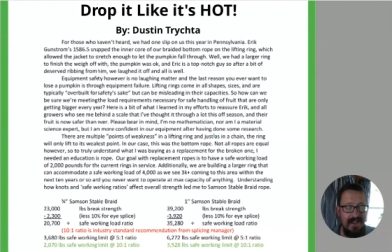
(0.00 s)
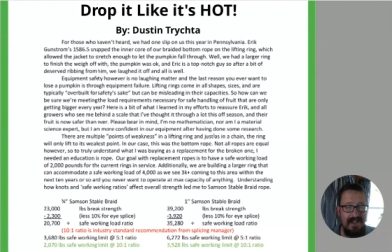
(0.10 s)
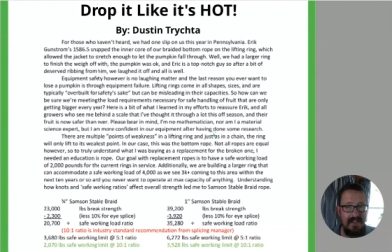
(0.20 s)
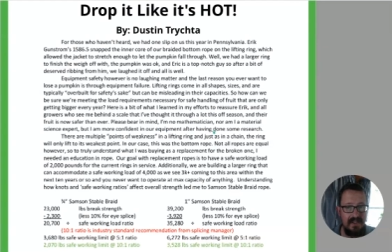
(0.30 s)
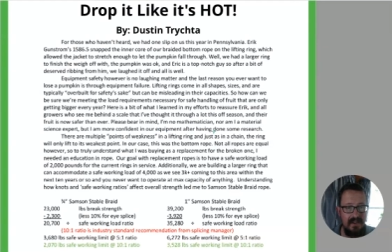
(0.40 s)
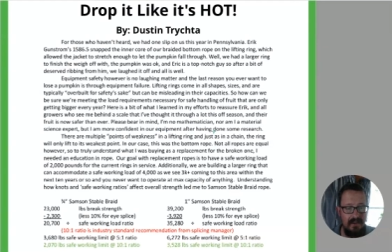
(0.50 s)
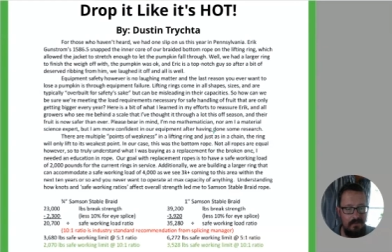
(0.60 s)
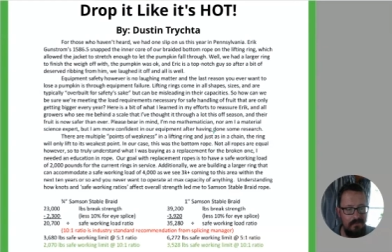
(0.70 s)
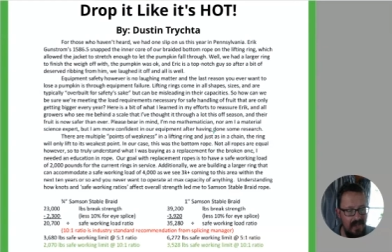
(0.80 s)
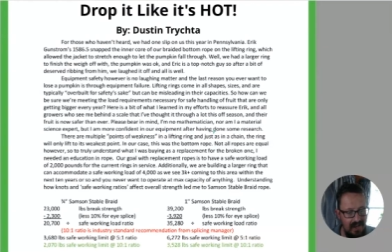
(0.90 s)
So
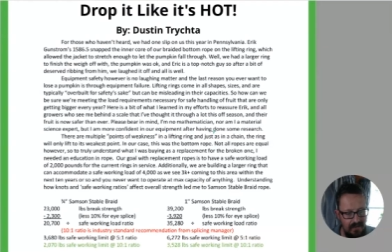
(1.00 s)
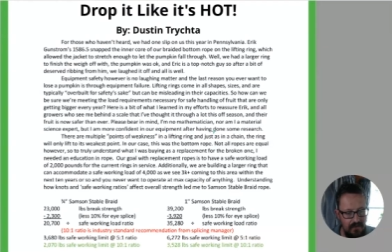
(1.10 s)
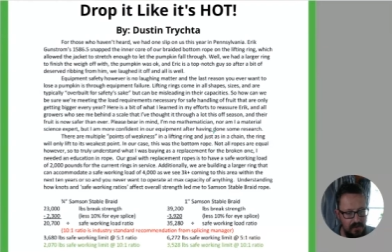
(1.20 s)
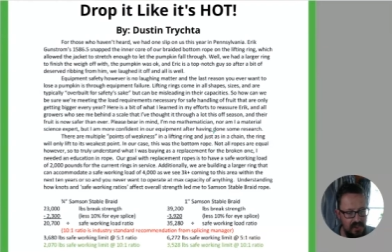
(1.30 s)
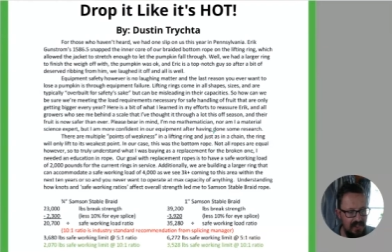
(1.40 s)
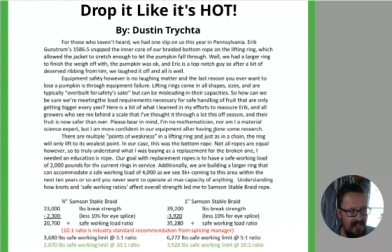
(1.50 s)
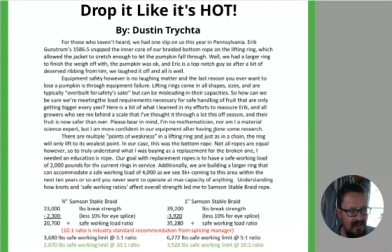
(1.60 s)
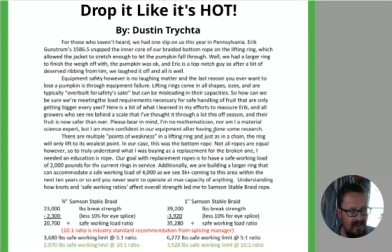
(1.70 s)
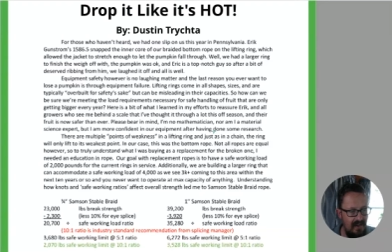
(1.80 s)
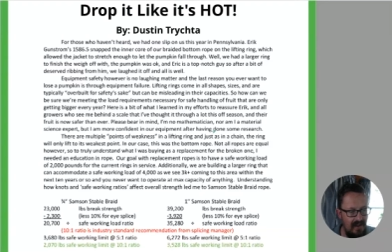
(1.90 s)
unfortunately,
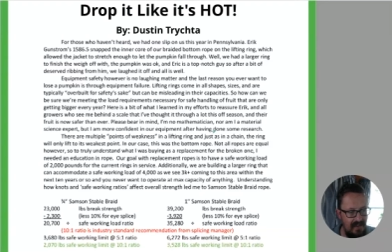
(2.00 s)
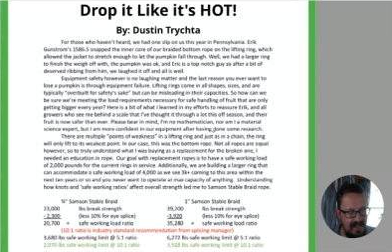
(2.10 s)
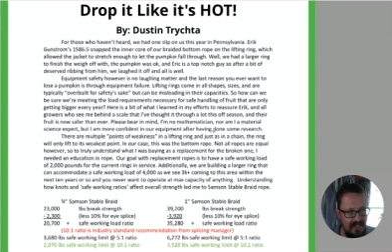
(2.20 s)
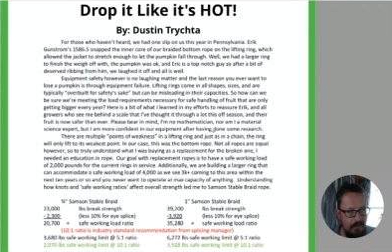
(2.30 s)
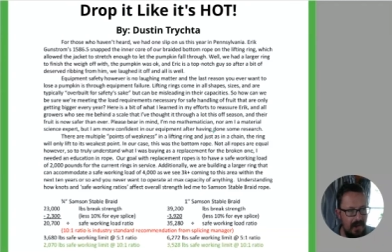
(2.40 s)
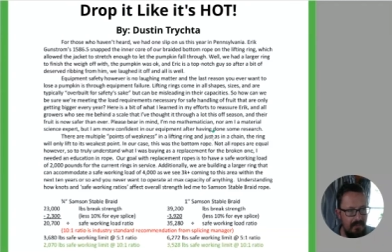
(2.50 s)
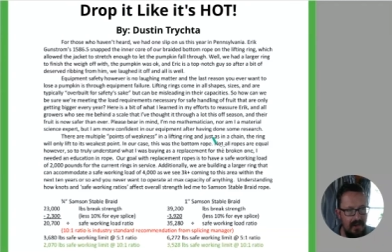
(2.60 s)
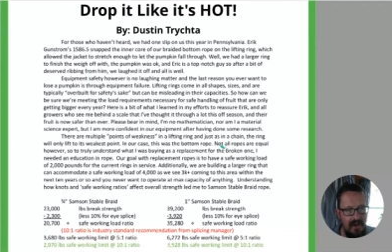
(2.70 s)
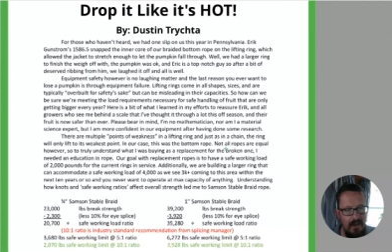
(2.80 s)
that's a bummer.